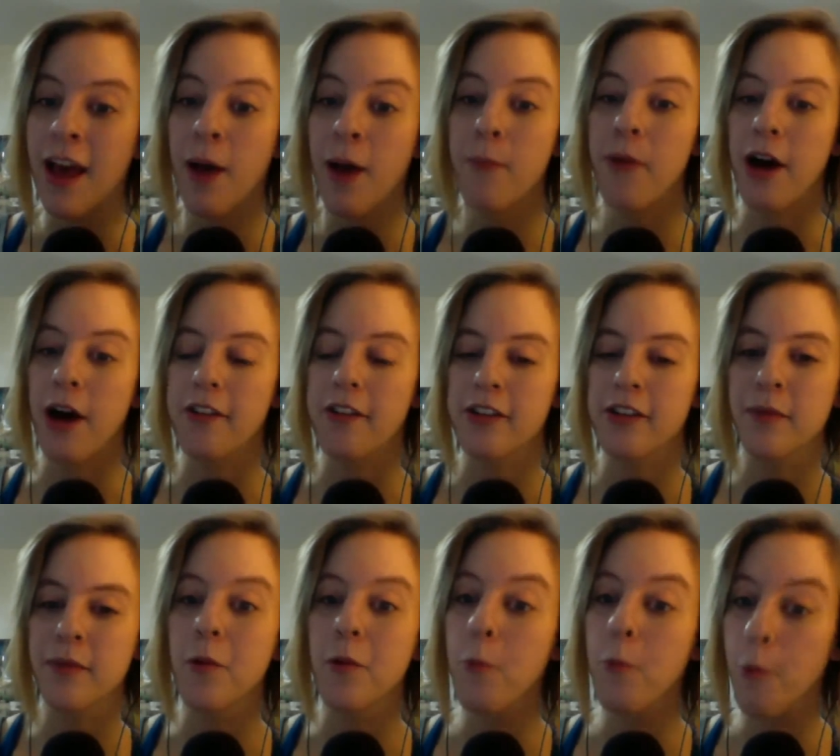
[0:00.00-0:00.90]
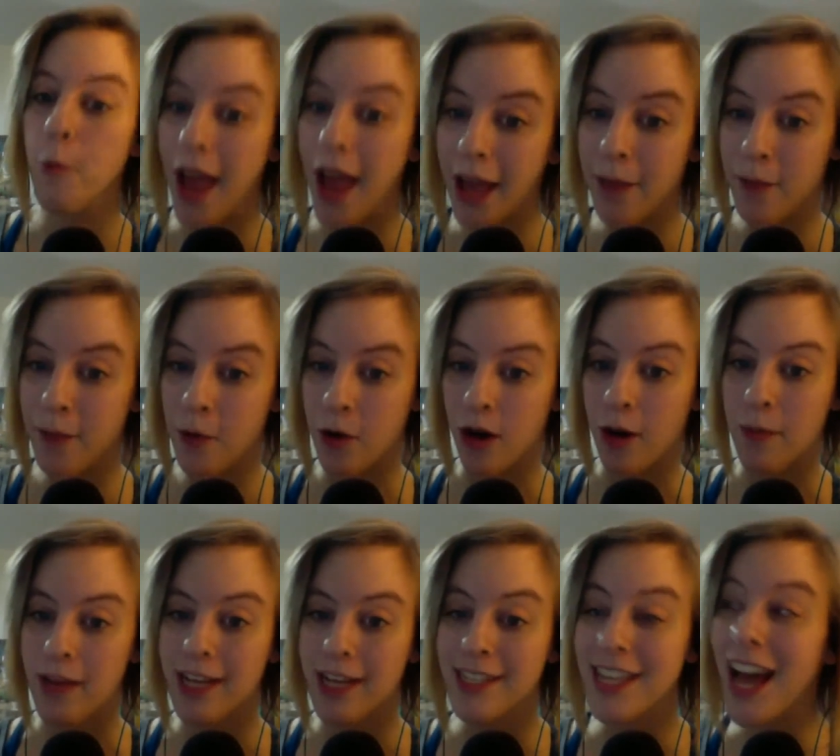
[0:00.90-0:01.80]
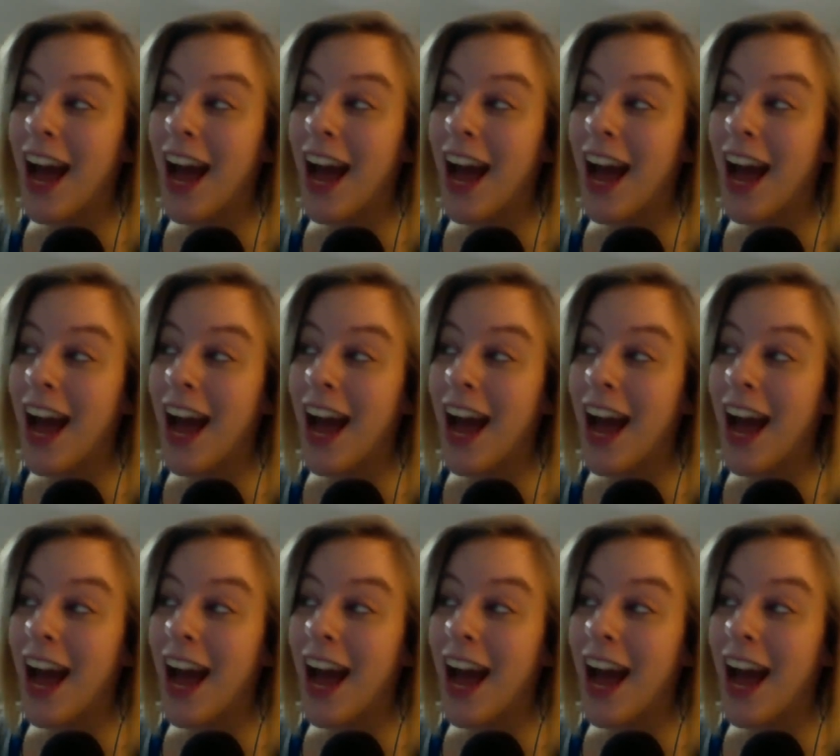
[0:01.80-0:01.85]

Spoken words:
bothers me way more because